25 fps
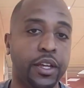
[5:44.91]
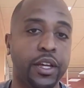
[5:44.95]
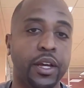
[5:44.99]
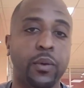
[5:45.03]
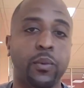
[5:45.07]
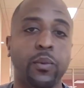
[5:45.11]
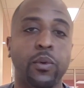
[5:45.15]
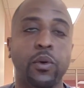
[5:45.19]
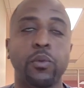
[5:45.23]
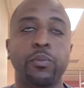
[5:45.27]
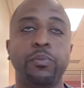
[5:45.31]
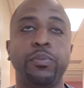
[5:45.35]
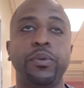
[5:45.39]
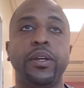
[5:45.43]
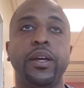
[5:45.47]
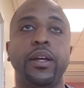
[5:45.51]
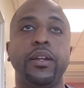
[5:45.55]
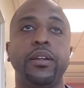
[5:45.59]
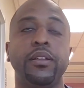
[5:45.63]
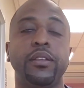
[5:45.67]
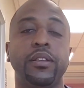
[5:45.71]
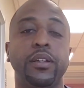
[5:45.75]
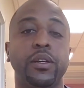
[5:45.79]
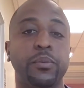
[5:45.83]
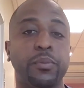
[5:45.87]
It won't be
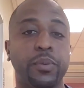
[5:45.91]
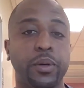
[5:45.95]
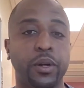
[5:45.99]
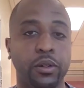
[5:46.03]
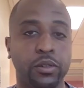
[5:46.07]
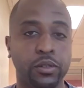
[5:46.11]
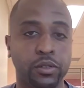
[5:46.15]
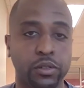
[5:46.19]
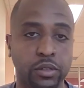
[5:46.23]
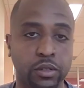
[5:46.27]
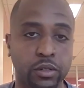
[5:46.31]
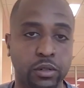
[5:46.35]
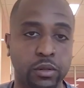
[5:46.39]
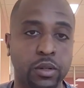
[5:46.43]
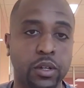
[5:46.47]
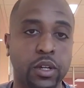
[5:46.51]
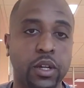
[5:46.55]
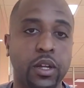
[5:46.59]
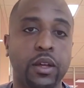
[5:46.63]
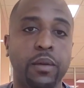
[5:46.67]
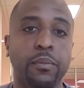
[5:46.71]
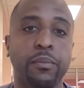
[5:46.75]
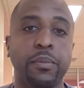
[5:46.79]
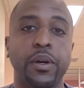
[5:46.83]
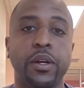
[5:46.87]
anything personal,
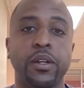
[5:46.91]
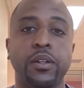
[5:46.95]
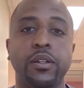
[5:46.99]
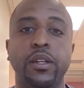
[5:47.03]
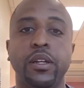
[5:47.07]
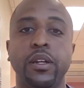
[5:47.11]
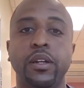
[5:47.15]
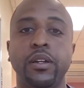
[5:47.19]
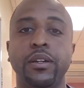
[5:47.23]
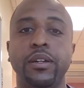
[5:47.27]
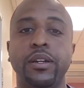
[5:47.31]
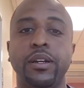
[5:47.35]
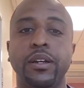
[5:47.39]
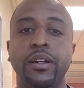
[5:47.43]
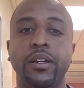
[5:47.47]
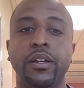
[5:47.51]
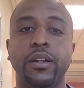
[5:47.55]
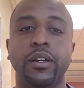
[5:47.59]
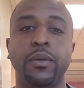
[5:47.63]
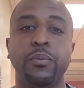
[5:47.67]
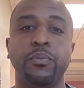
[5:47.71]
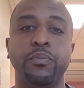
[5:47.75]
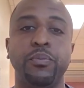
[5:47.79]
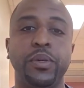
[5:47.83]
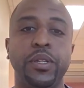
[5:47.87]
but they're
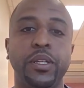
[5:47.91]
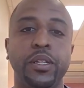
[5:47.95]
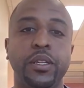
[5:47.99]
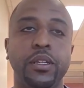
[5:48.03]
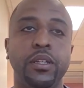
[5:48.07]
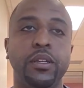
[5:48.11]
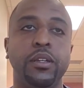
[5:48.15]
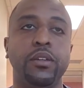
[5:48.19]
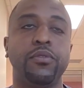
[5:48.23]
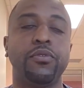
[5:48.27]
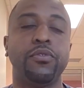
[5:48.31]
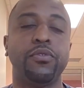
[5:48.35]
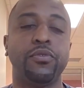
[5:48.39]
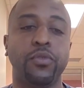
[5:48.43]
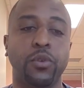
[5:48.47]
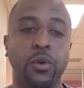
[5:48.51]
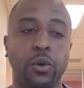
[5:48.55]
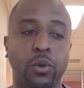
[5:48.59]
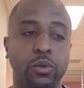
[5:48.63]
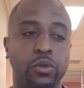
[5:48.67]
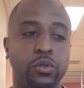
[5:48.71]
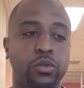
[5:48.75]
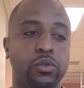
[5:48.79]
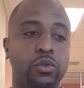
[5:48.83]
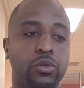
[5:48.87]
going to be
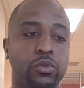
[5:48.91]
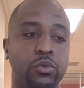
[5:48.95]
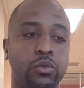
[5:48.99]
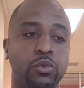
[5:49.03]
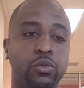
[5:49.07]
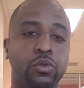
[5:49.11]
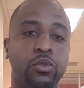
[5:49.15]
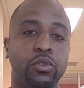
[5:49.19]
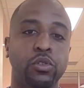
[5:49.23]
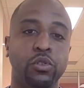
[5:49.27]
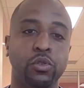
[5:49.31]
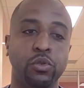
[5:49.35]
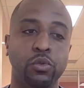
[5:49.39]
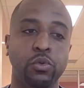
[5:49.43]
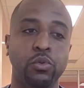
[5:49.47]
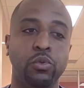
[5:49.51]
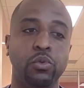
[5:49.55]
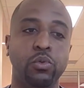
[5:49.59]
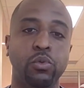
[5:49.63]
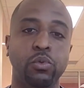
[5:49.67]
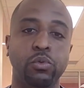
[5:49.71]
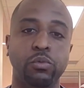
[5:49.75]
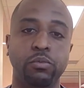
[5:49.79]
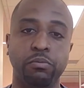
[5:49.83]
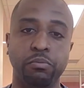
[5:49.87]
folks who
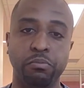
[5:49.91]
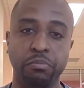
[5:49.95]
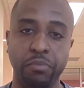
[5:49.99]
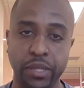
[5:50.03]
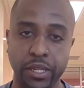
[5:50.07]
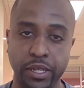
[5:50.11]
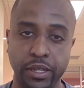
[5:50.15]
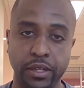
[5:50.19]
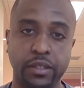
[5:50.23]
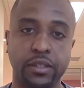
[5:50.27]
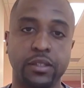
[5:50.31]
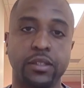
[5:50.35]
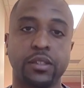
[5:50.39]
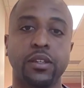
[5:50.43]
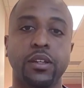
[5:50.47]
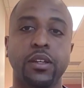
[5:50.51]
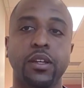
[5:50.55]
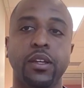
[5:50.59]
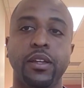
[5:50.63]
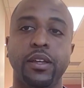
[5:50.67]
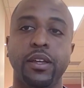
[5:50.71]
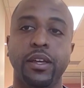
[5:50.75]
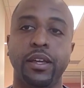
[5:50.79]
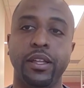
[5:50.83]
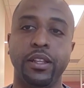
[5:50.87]
you meet
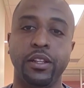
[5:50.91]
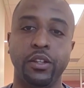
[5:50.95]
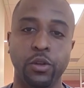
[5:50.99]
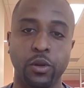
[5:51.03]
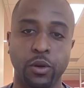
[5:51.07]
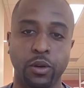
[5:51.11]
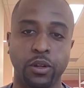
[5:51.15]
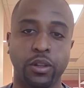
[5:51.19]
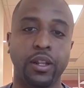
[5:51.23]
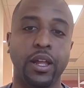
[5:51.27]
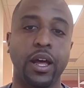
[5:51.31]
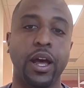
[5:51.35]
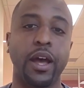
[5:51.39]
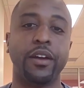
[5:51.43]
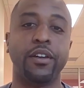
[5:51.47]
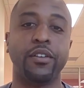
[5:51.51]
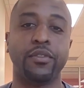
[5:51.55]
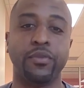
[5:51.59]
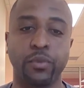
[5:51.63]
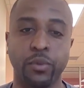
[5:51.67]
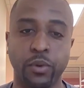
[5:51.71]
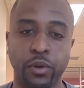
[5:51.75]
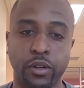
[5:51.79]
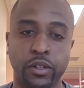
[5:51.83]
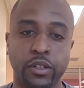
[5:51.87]
in your line
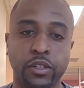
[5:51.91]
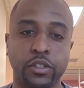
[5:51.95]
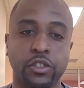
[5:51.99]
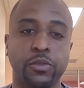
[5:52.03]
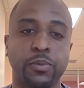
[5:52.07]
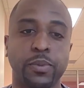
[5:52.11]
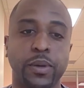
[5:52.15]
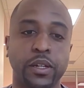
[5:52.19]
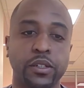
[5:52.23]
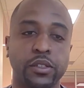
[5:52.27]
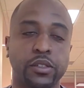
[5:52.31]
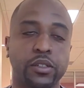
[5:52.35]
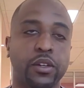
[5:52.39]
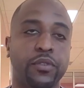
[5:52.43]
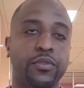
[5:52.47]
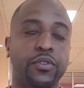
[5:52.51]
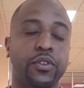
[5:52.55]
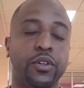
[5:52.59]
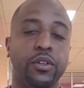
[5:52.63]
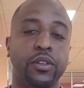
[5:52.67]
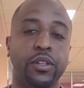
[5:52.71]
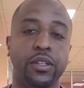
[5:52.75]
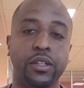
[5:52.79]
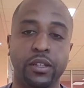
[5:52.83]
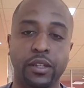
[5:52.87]
of work, especially if
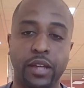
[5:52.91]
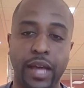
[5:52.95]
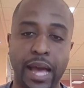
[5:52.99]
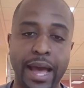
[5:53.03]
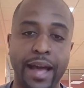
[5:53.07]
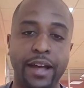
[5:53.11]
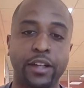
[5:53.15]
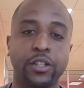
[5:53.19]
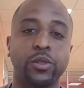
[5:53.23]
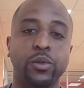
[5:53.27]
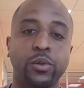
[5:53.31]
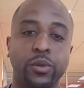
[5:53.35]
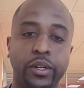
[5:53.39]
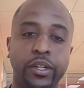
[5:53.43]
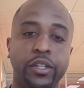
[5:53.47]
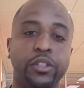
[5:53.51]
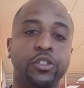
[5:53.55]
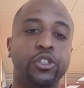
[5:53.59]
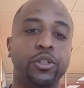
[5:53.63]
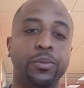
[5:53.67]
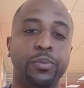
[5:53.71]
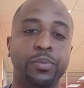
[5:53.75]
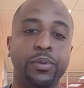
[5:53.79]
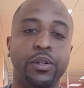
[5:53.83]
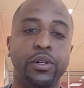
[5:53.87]
you're the actual
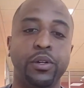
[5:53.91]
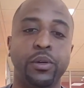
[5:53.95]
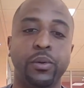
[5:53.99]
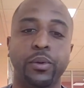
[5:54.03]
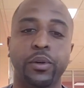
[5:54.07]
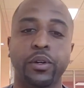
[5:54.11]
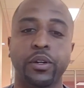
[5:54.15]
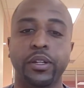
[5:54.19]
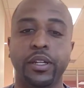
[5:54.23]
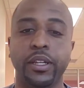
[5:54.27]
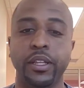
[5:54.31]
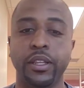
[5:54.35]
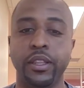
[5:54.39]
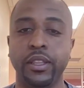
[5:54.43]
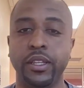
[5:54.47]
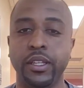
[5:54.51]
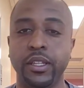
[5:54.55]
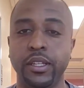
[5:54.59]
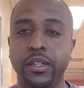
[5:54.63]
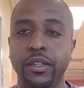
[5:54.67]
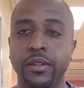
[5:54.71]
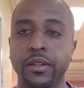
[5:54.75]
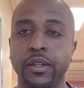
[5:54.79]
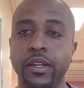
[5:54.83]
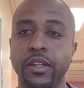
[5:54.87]
entrepreneur in
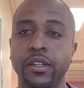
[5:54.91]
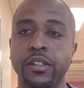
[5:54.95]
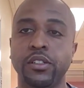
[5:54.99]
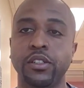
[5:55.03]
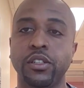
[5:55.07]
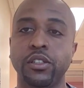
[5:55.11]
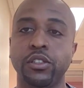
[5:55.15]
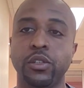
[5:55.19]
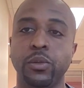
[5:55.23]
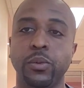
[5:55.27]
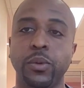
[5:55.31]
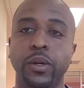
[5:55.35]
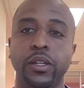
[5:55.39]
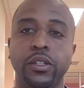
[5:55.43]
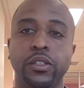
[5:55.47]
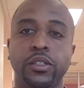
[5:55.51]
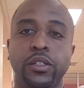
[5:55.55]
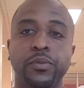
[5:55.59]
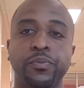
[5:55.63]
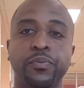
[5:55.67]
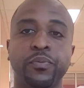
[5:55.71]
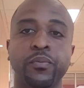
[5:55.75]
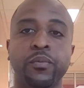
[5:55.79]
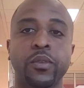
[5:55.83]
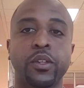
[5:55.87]
the
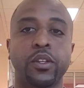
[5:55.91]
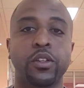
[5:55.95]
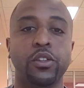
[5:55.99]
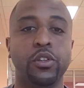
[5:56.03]
situation.